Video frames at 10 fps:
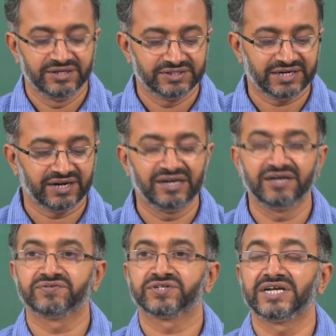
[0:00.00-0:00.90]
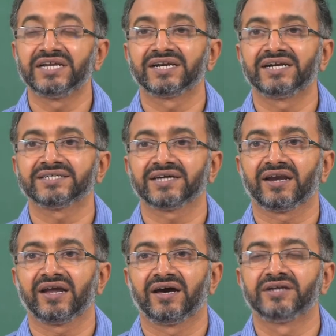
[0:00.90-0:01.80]
Secondly, if strain rates are
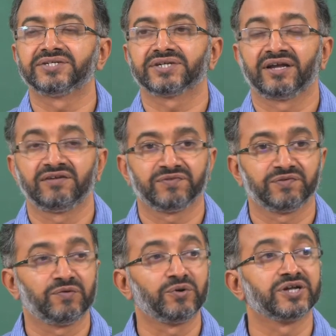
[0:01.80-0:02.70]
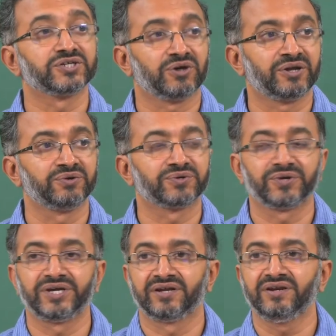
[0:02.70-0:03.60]
large and if a fluid is
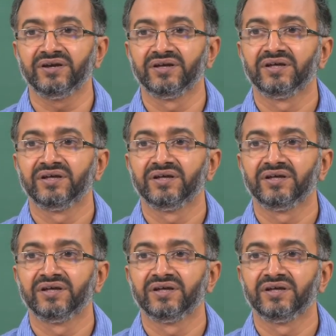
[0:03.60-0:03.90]
non-Newtonian,